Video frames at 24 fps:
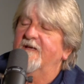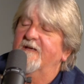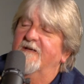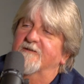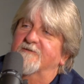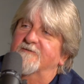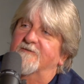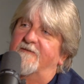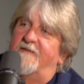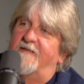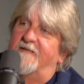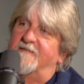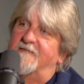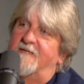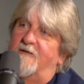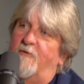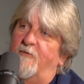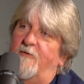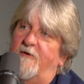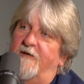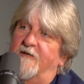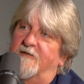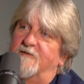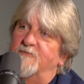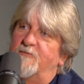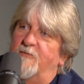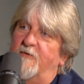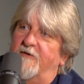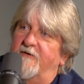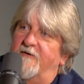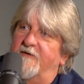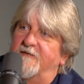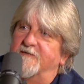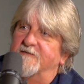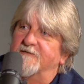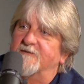So that's how we
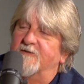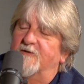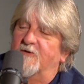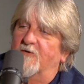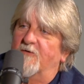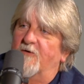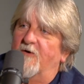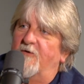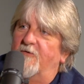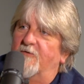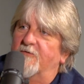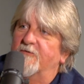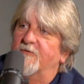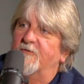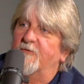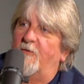experienced the growth,